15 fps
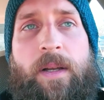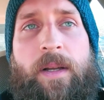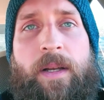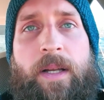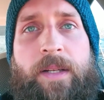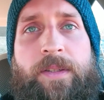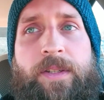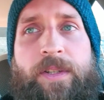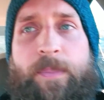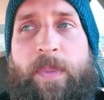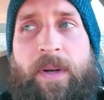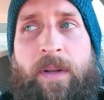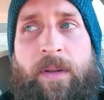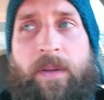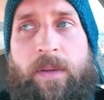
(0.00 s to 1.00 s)
it's just
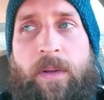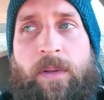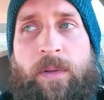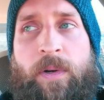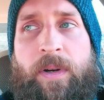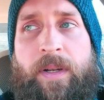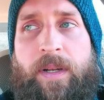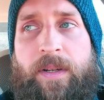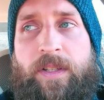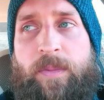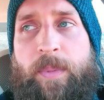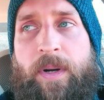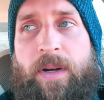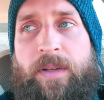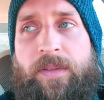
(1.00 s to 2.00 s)
been a learning
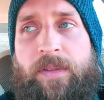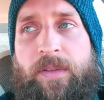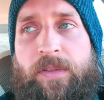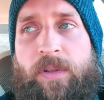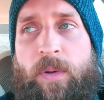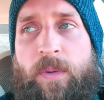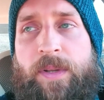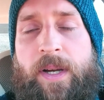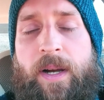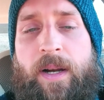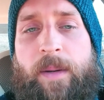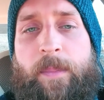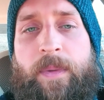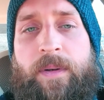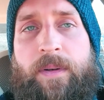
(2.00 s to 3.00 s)
experience this whole
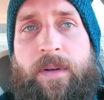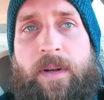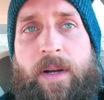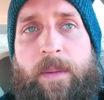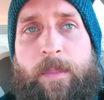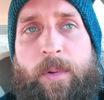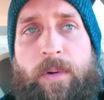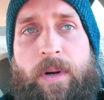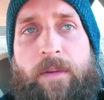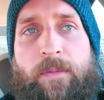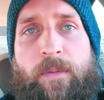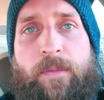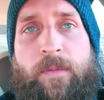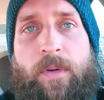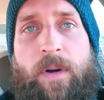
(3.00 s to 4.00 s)
time, and I'm
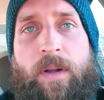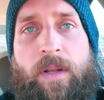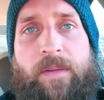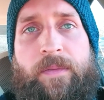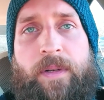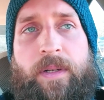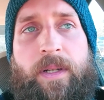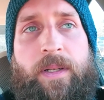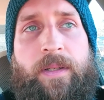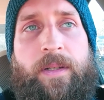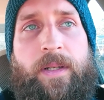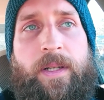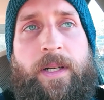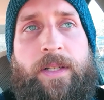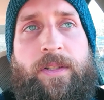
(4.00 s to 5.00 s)
grateful for all of it. And
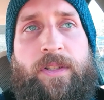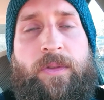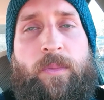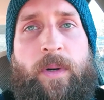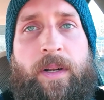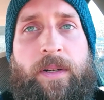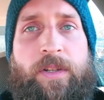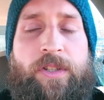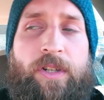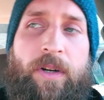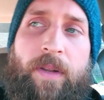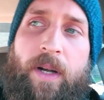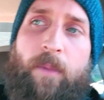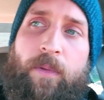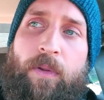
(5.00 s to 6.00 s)
I just wanted to share
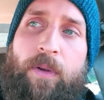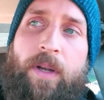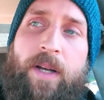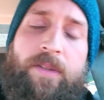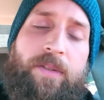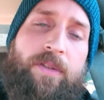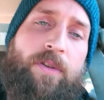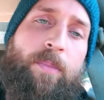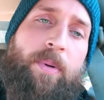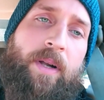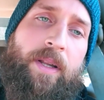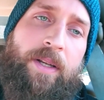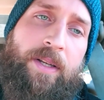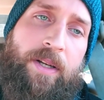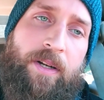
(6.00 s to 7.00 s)
that with you guys, because you're
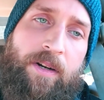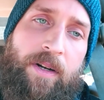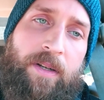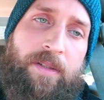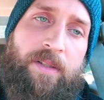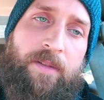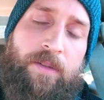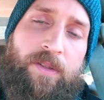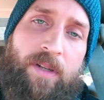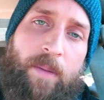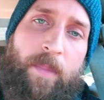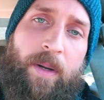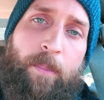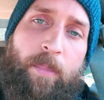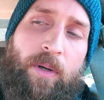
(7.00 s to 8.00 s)
probably curious. You saw
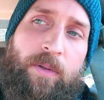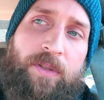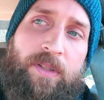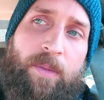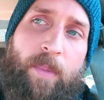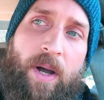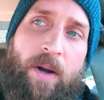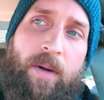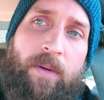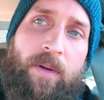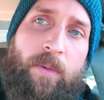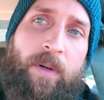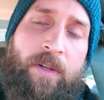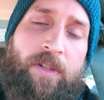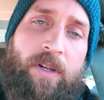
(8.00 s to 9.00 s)
my post about
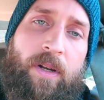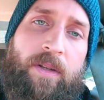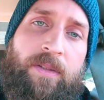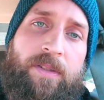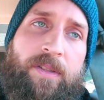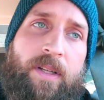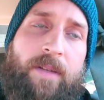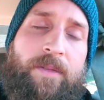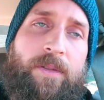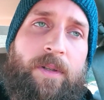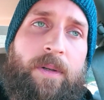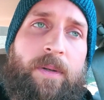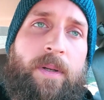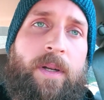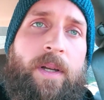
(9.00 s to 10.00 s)
going to jail and stuff.
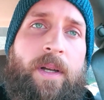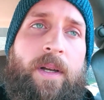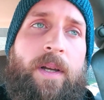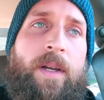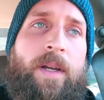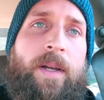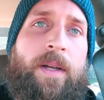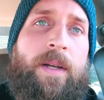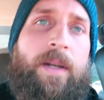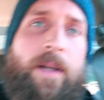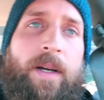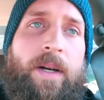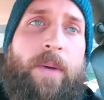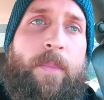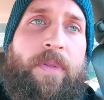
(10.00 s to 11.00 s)
So
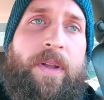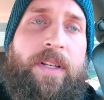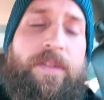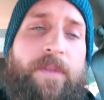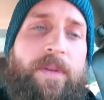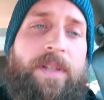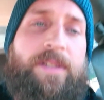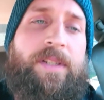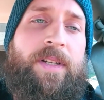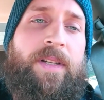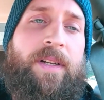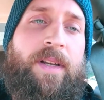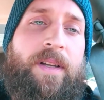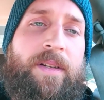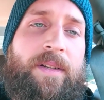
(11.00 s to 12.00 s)
thanks for
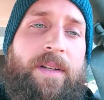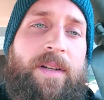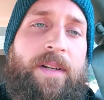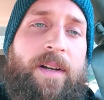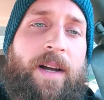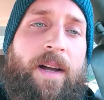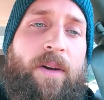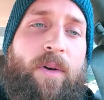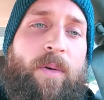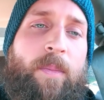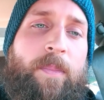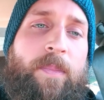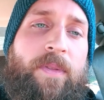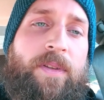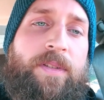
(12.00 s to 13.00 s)
listening, and I hope
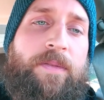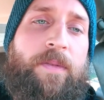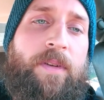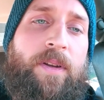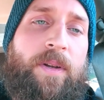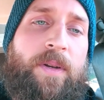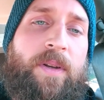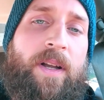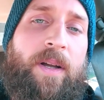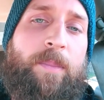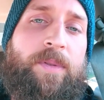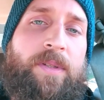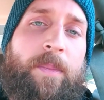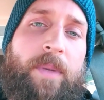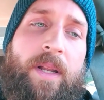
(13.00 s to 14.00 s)
this video could help
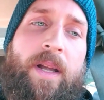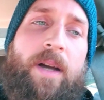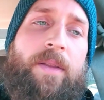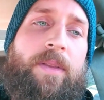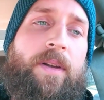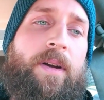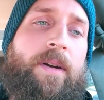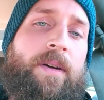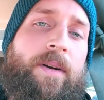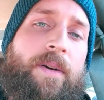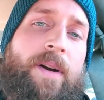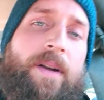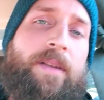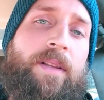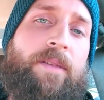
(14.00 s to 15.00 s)
somebody out there. All
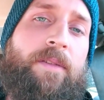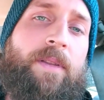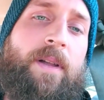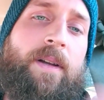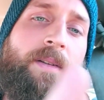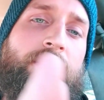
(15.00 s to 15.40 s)
right, love and light.